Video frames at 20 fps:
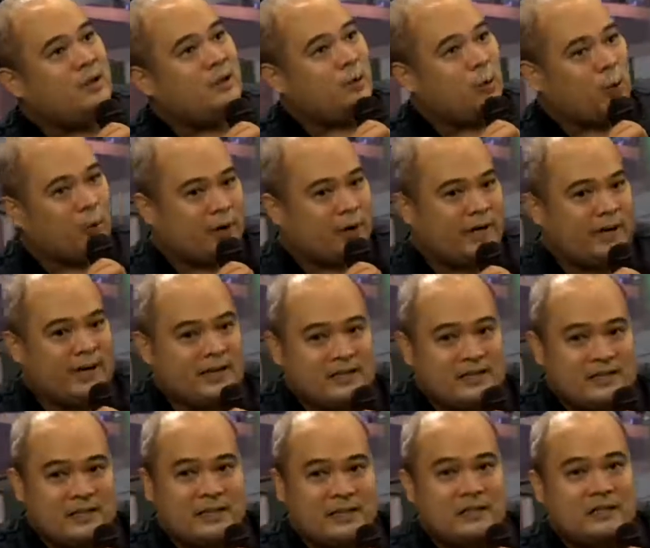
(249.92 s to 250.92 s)

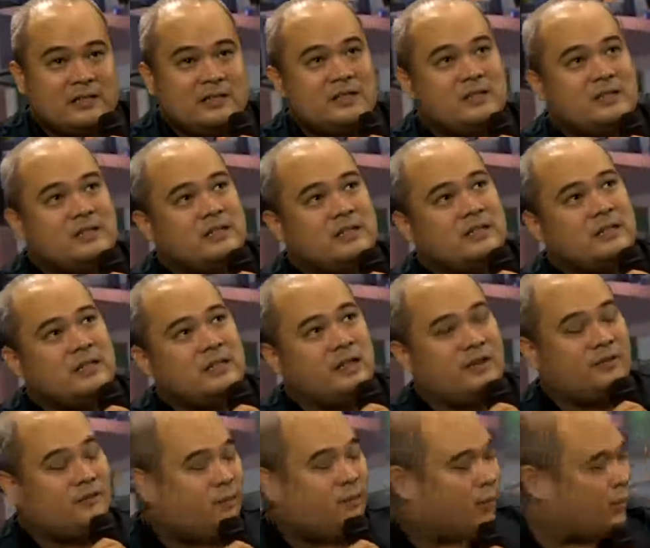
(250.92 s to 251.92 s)
ordinances,
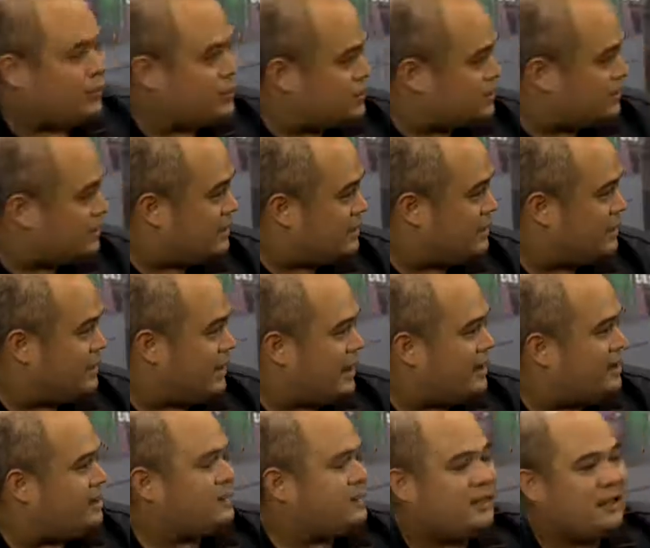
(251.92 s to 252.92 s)
enforcement,
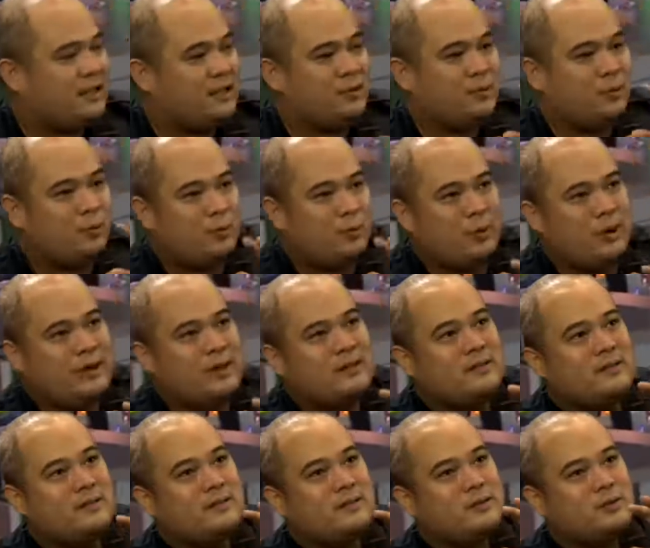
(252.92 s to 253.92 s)
anything
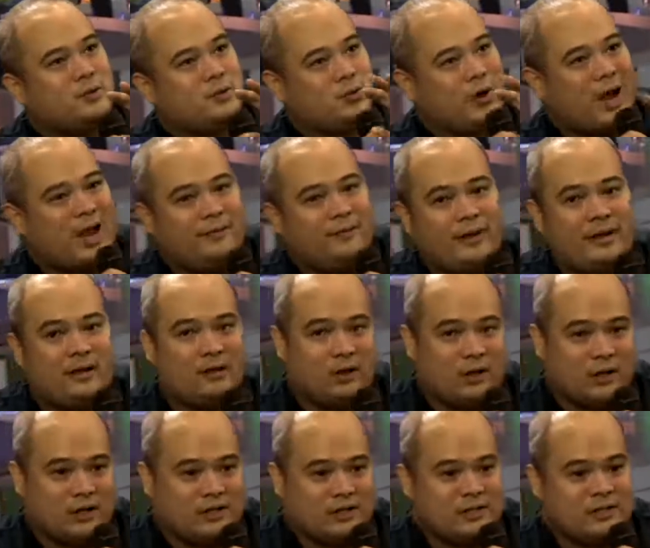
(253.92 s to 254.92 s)
with traffic
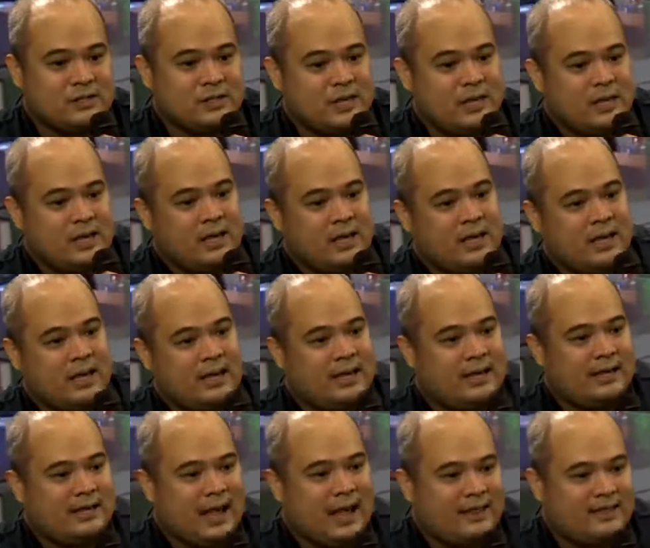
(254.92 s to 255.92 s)
laws.
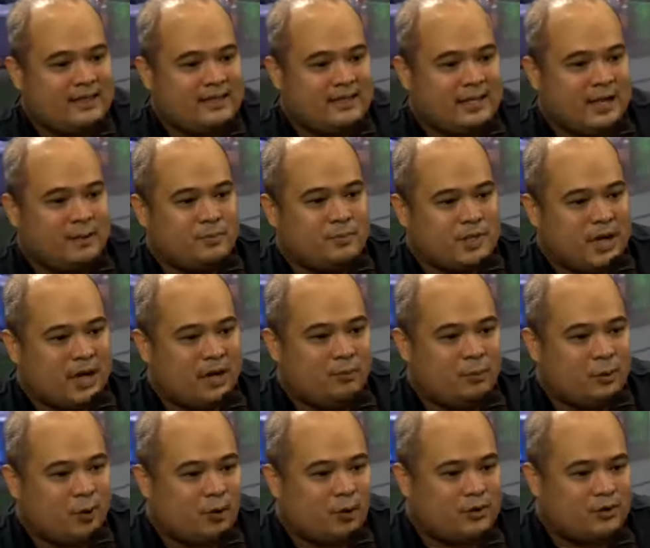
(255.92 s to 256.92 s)
And at the same time,
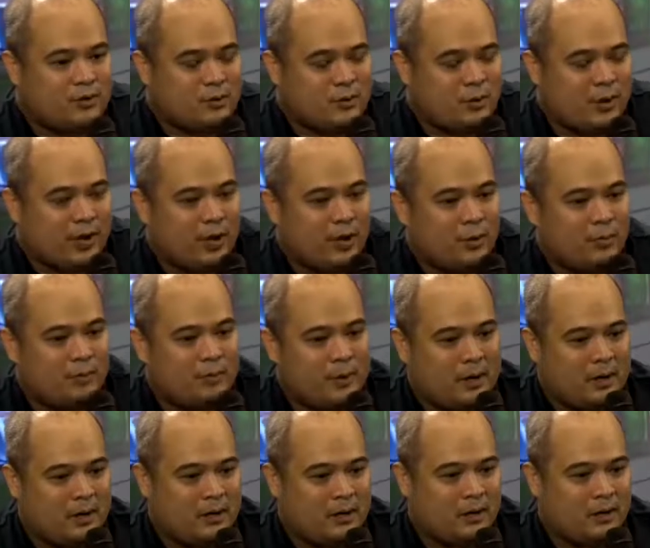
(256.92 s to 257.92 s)
we also help
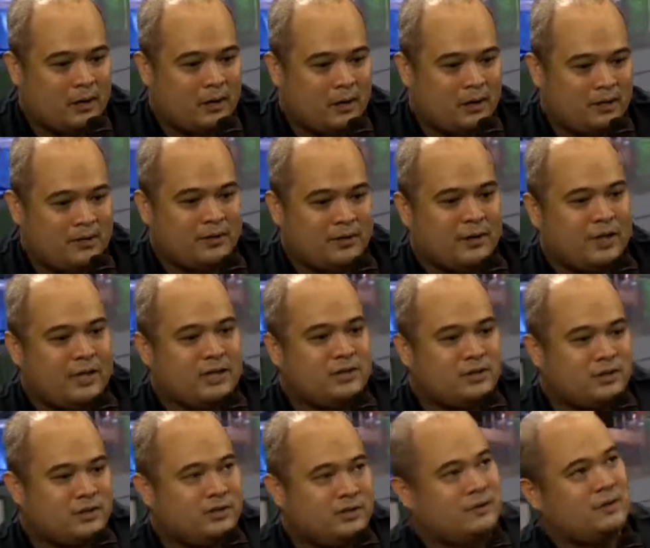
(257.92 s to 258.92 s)
other
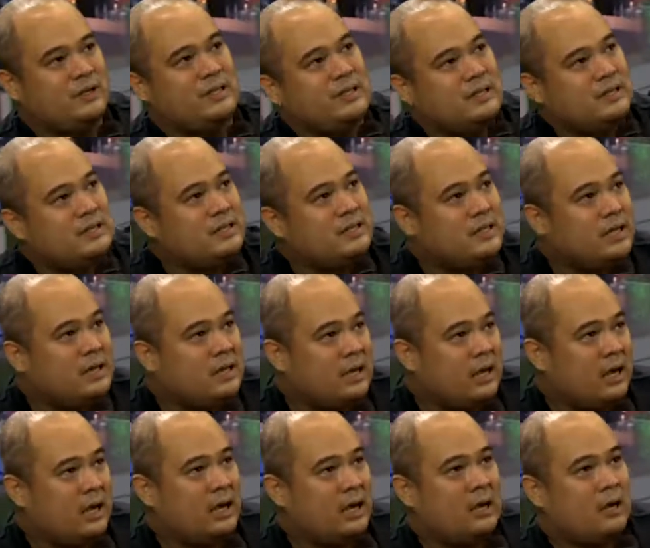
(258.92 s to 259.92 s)
industries
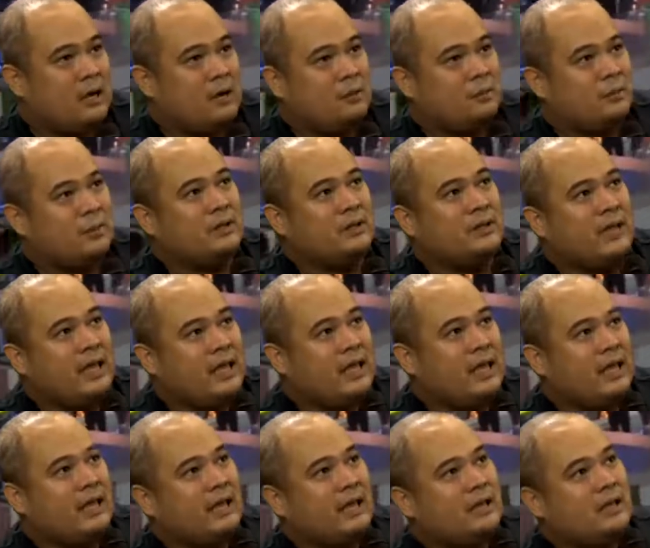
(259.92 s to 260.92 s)

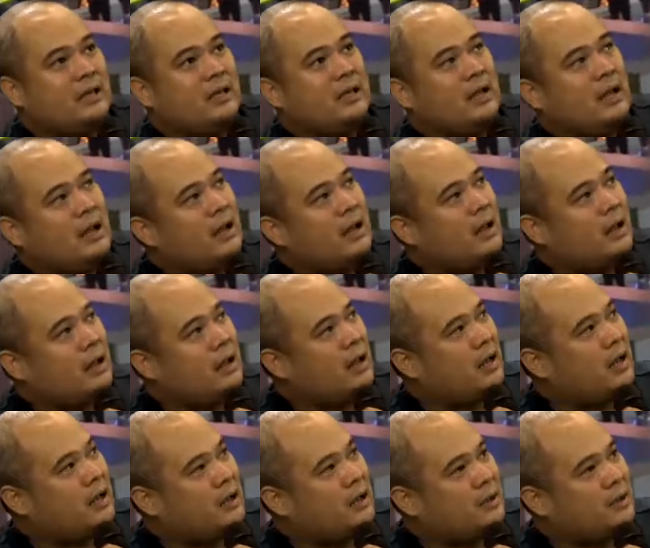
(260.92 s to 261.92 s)
relay,
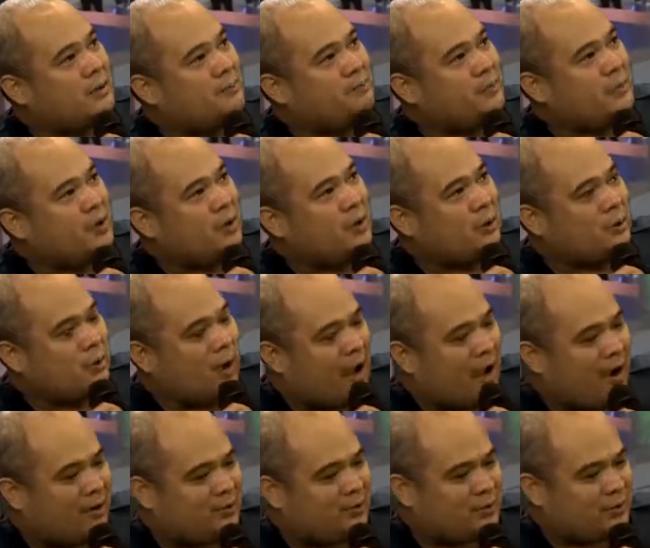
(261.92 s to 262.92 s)

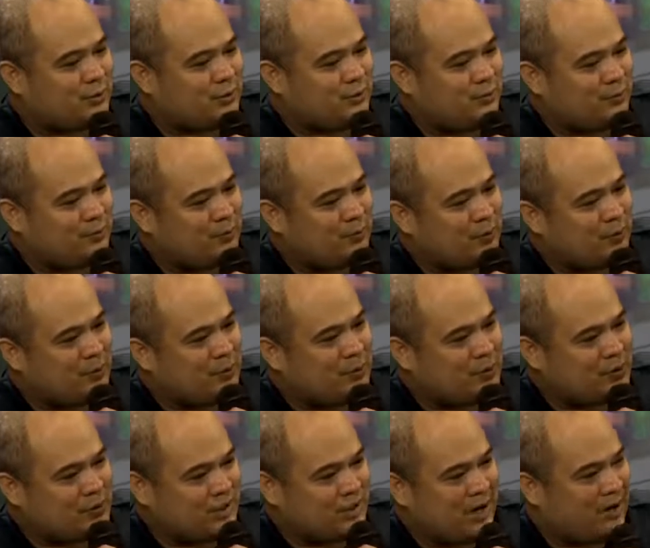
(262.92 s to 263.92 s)
how to
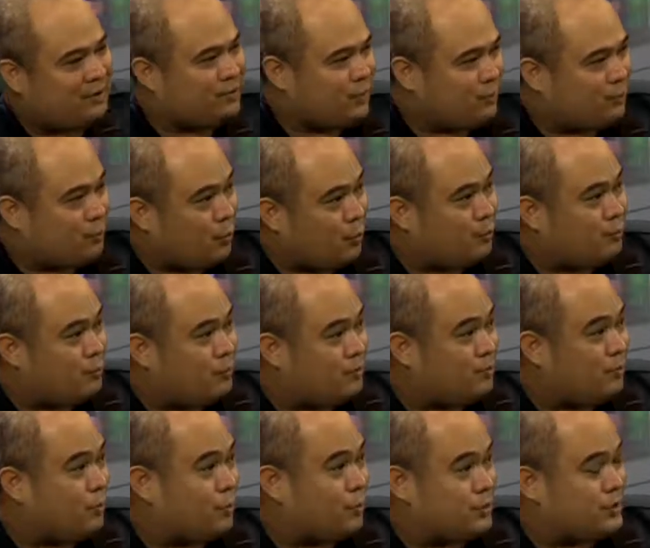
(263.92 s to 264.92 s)
share the road with
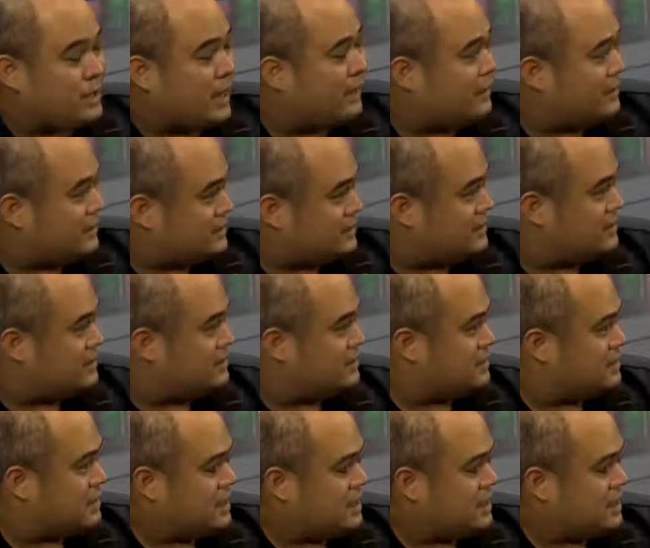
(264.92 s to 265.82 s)
motorcyclists.